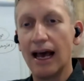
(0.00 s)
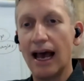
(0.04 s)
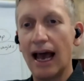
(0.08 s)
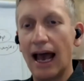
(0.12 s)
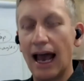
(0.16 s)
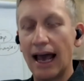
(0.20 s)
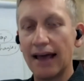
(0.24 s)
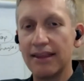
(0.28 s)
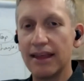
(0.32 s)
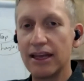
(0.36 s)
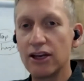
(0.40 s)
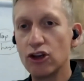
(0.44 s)

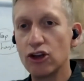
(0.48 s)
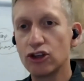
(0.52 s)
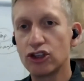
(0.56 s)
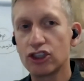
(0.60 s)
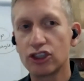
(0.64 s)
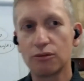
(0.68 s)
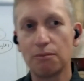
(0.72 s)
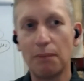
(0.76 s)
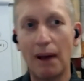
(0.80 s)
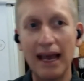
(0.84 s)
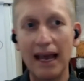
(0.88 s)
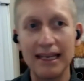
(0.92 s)
and then you
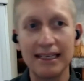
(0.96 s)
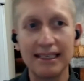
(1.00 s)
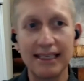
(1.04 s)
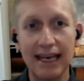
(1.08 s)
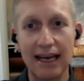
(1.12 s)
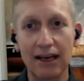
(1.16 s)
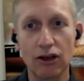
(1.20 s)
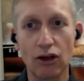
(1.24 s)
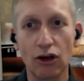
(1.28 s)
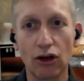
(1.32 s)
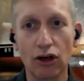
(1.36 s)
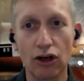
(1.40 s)
space
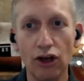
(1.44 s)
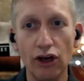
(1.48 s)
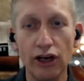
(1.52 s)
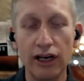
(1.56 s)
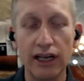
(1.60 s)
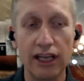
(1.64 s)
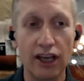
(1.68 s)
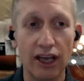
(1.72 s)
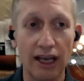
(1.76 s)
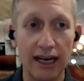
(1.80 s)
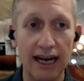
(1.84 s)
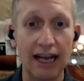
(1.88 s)
out your learning,
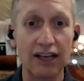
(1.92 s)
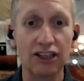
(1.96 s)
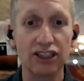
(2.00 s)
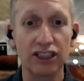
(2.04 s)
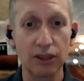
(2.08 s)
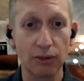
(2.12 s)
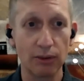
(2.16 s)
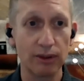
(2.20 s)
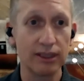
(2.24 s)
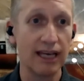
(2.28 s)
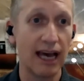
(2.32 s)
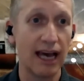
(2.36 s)
you can actually
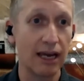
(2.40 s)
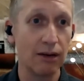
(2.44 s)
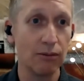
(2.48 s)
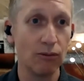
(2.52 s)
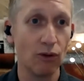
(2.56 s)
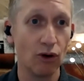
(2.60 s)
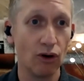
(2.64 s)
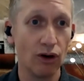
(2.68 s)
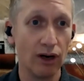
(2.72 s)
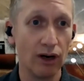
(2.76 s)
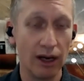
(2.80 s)
retain more.